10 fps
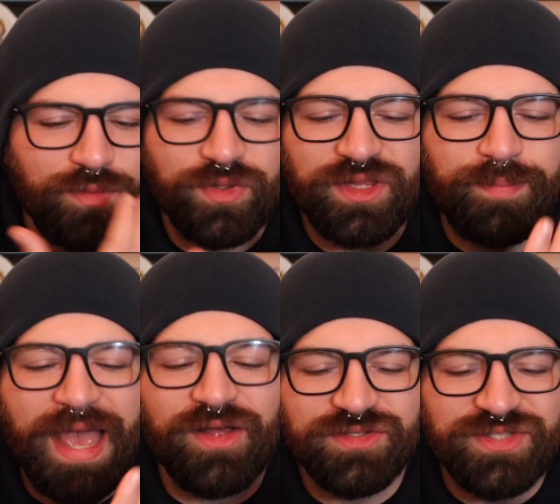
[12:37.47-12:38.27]
It really
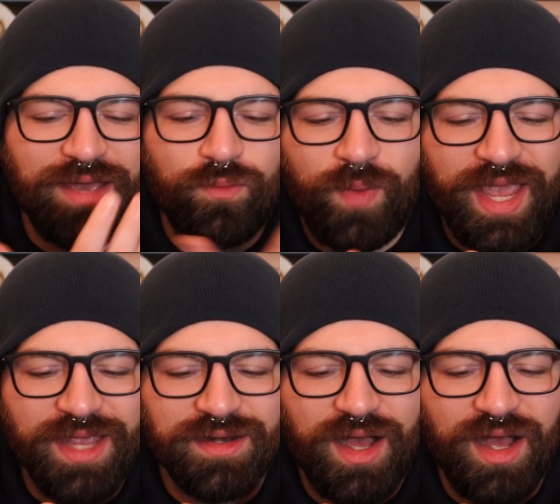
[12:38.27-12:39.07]
balanced that
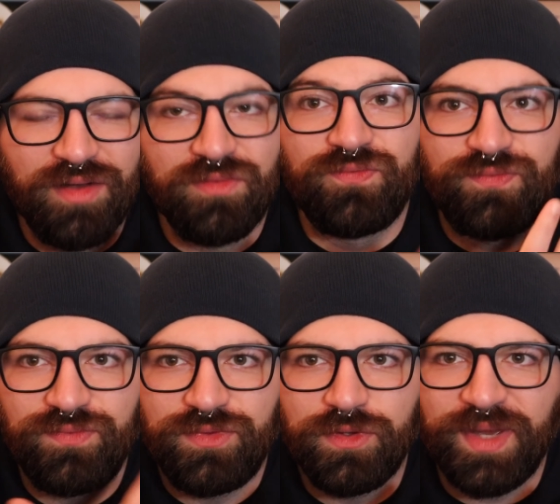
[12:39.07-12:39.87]
weight of
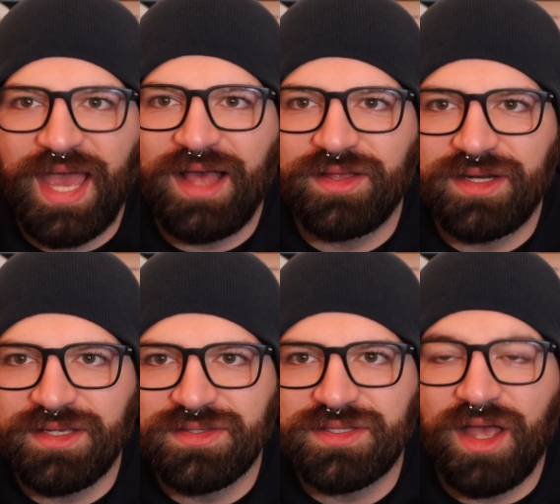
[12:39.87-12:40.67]
the
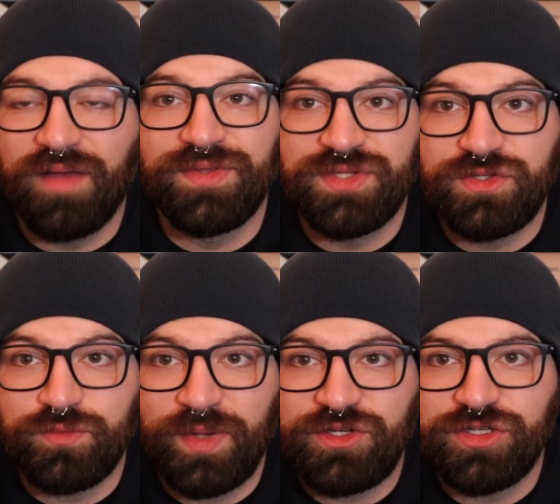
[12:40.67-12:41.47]
realities of the
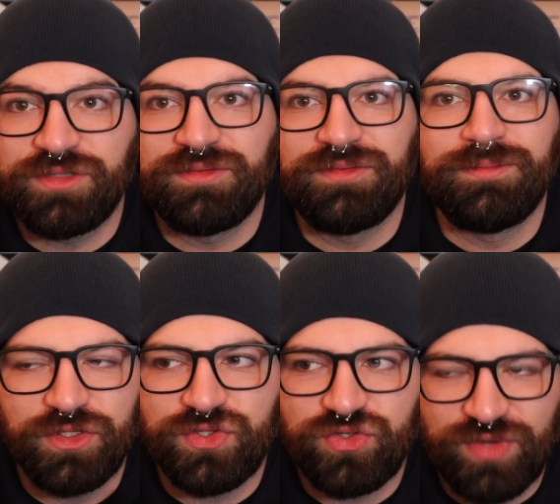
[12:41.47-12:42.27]
situation,
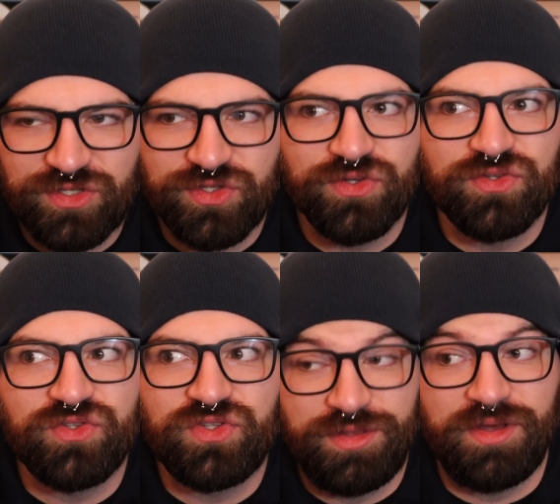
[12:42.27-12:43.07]
the
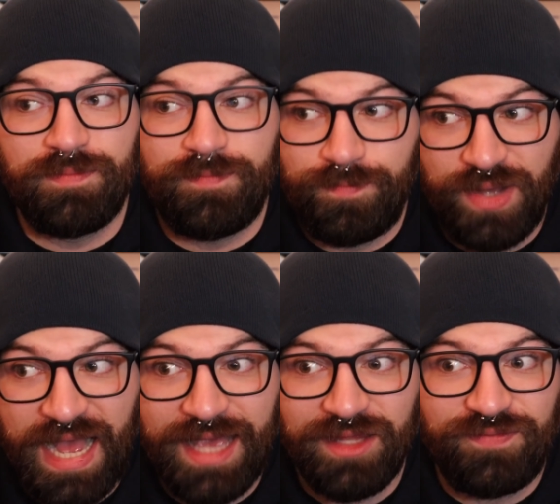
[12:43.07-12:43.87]
stressors, the
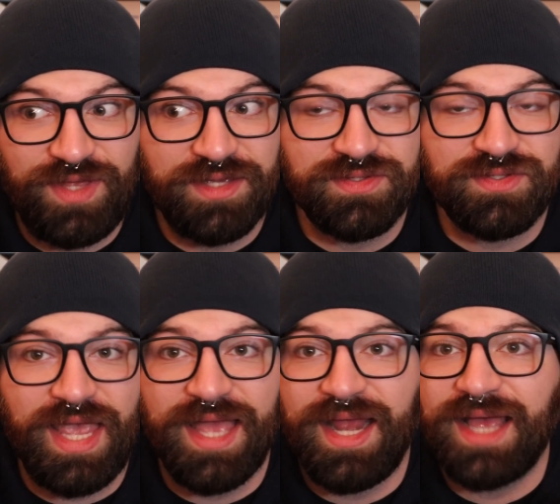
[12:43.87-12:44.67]
pile of things
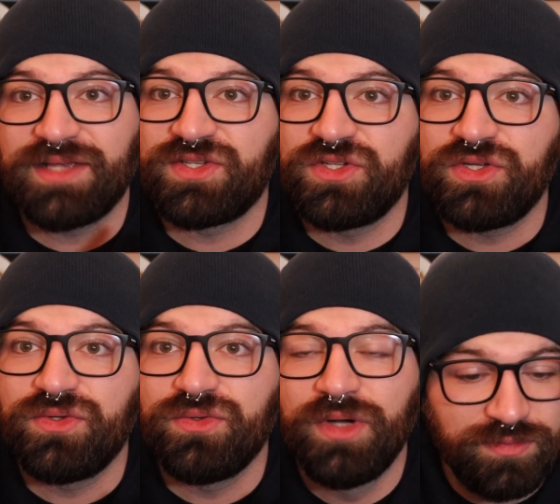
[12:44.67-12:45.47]
Anne has to do,